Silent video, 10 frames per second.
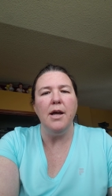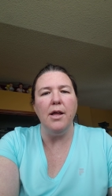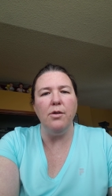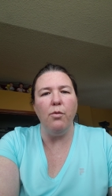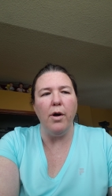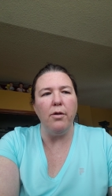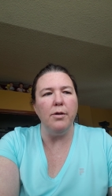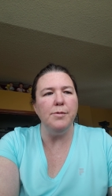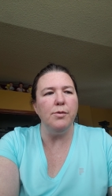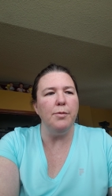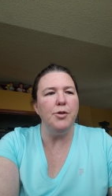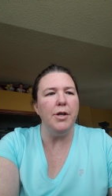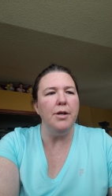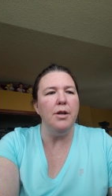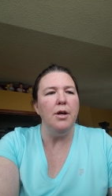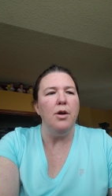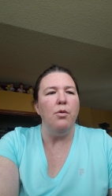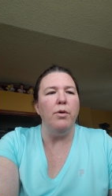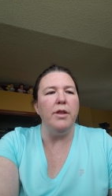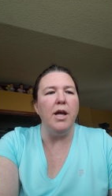in the water absorption
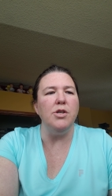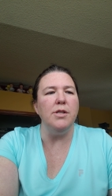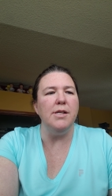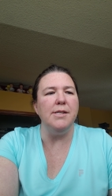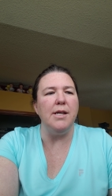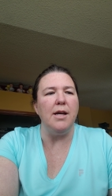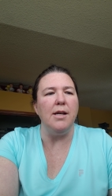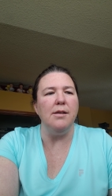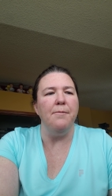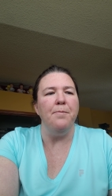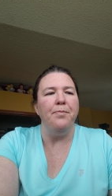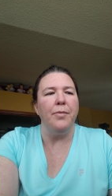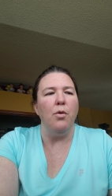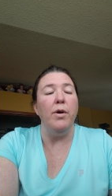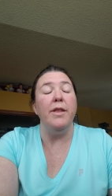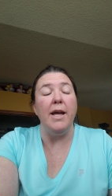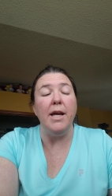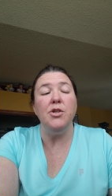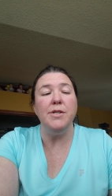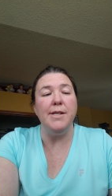with each of the seed, with
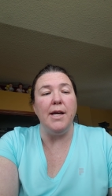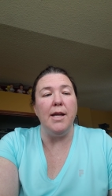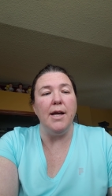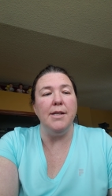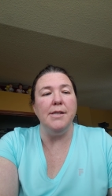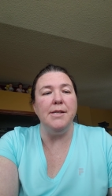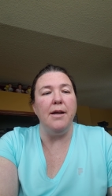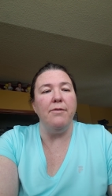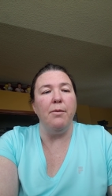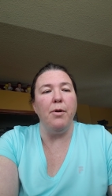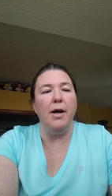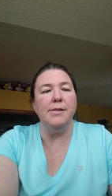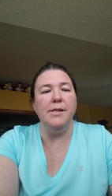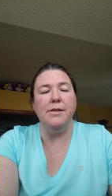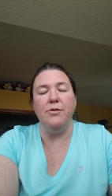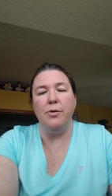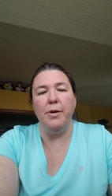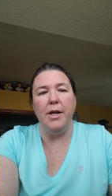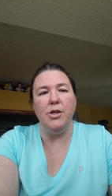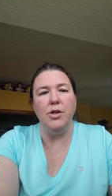each seed, and to see if the process of
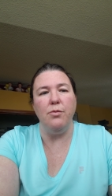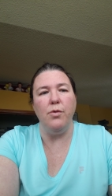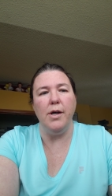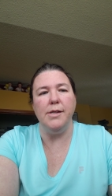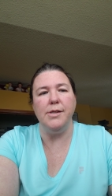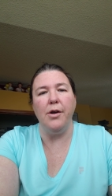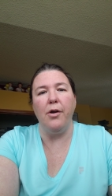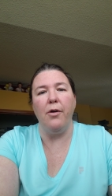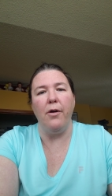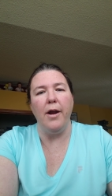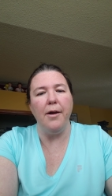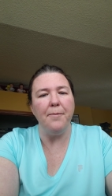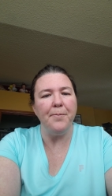germination was occurring.